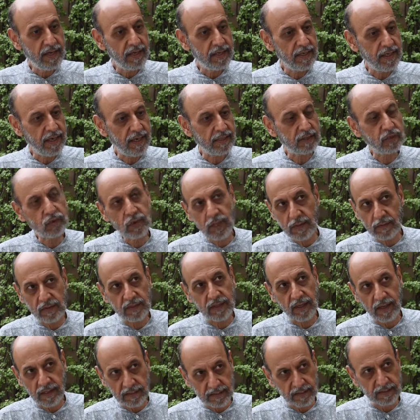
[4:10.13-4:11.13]
he has to have
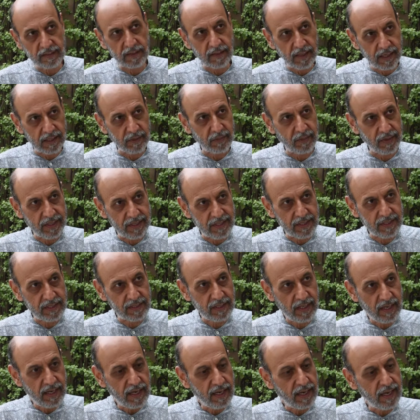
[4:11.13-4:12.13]
his heart in the right place,
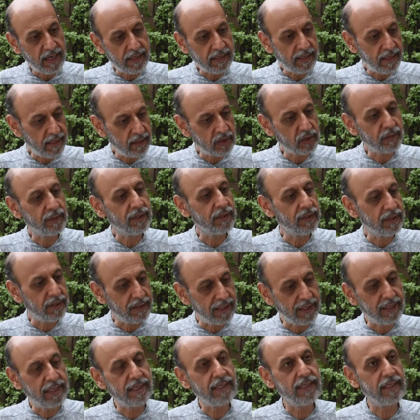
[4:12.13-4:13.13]
and he has to be
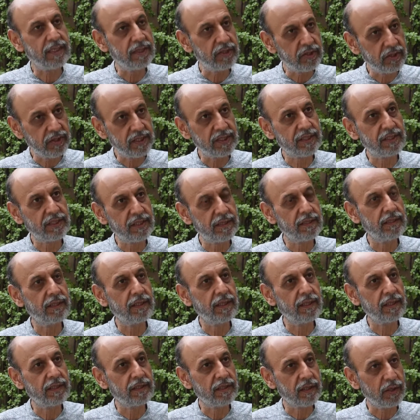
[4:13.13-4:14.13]
really interested
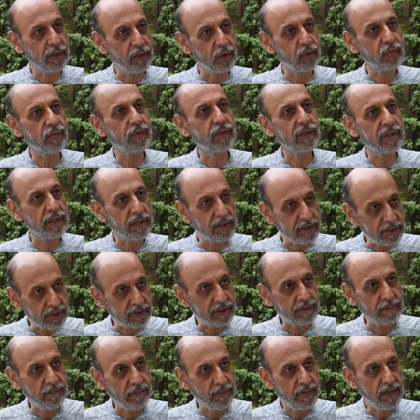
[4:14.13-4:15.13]
in the human
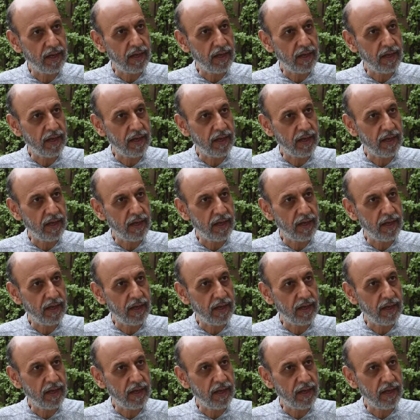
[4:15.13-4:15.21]
condition.